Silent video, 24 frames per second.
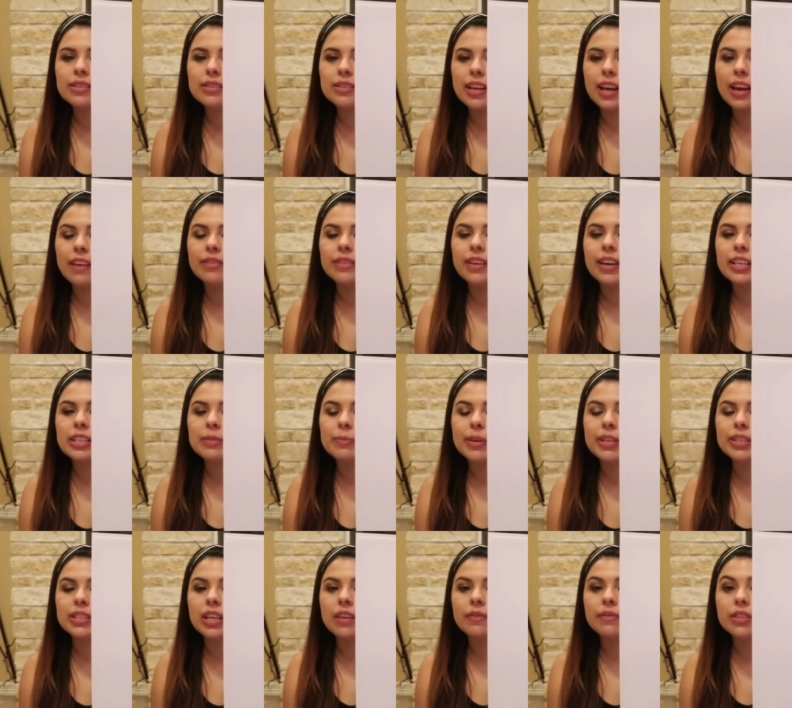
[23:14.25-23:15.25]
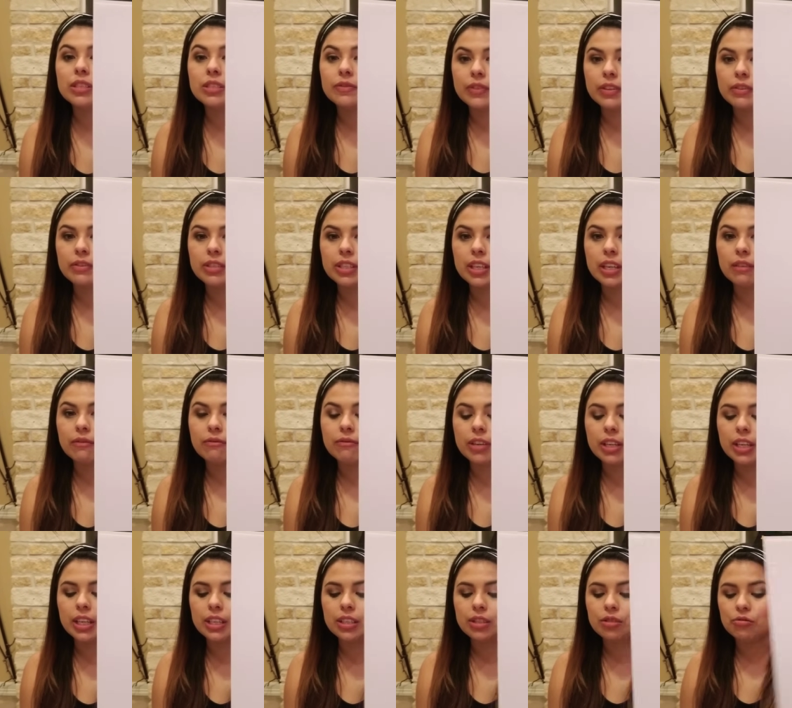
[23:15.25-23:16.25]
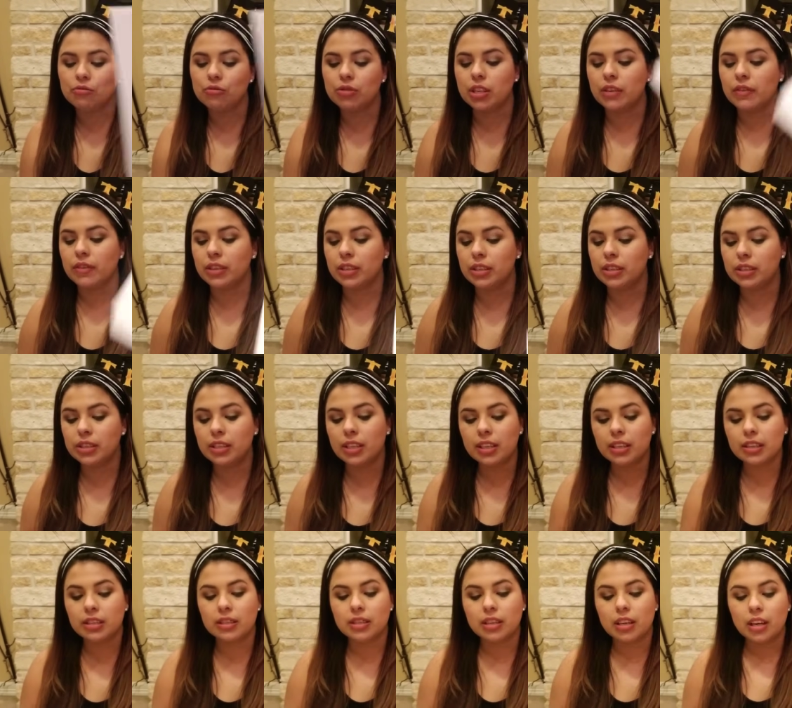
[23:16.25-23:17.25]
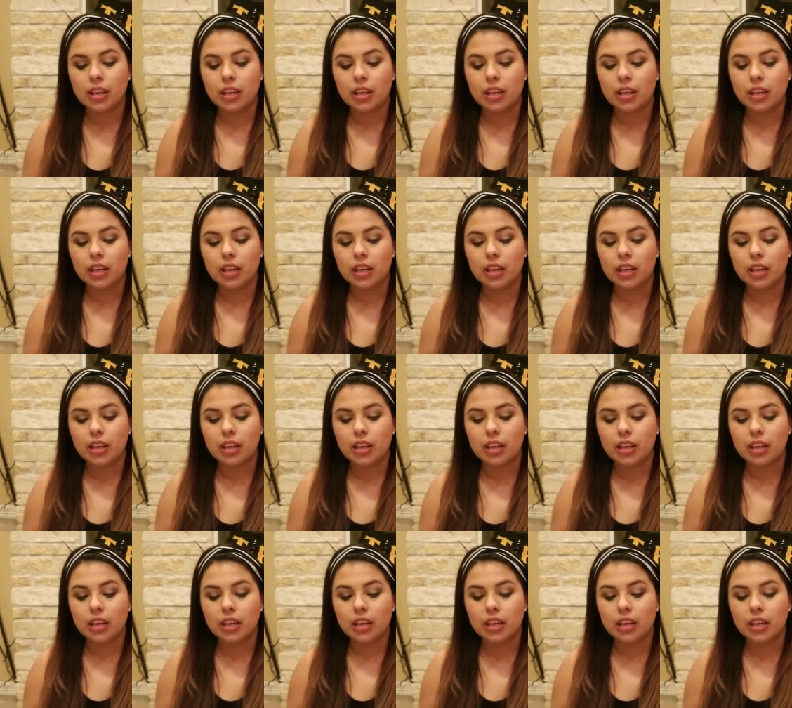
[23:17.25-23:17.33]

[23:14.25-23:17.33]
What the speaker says: and I have to ask myself, does 15 fit into 76?